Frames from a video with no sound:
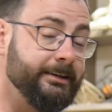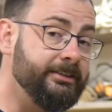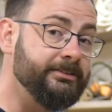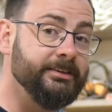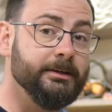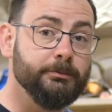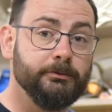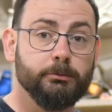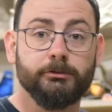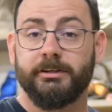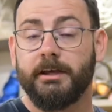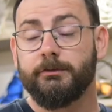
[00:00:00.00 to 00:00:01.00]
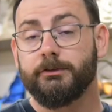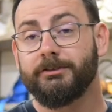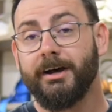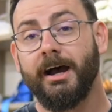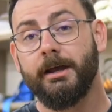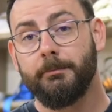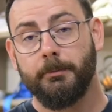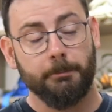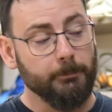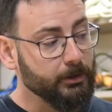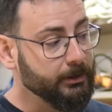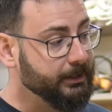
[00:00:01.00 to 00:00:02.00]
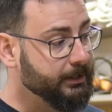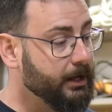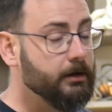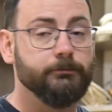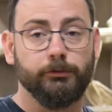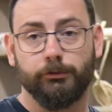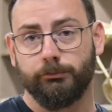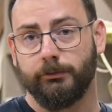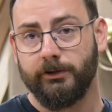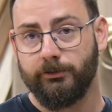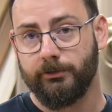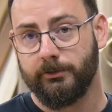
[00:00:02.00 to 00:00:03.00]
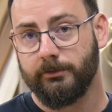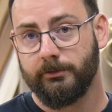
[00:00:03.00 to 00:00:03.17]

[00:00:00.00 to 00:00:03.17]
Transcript: And these tips will save you time, money, and frustration,